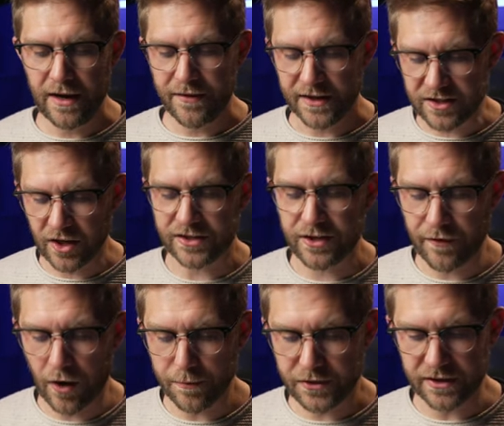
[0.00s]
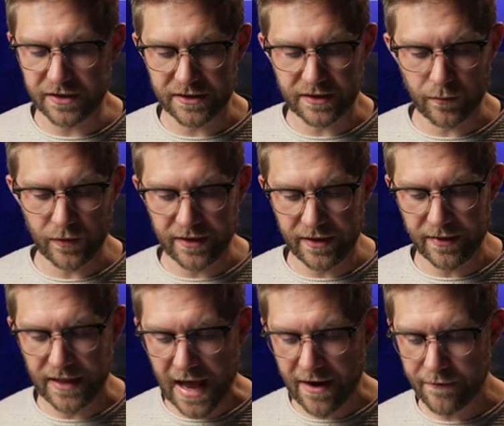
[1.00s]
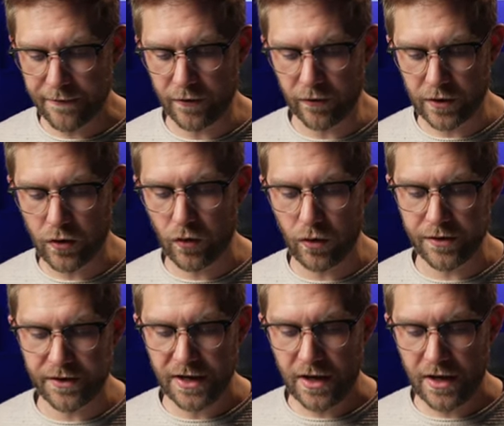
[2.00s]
There's lots of options within that for record.